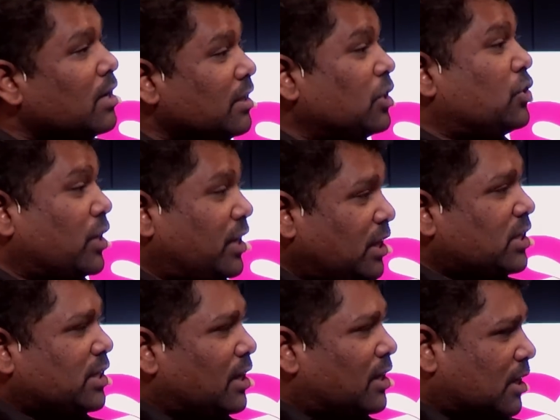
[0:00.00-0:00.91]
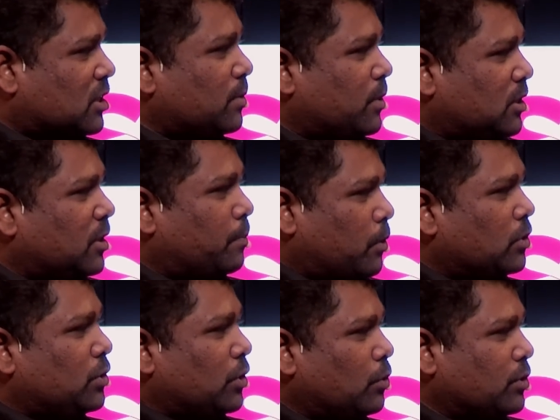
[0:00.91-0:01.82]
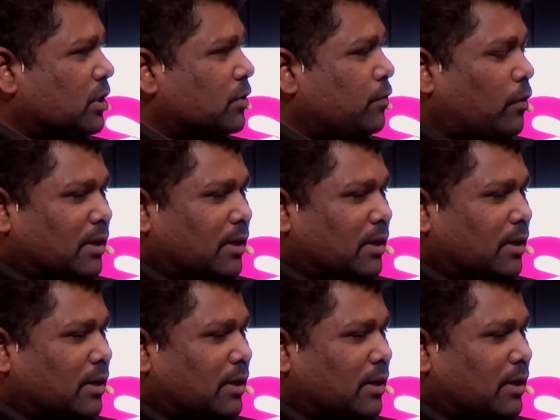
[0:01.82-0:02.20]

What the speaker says: The traditional customer support solutions, for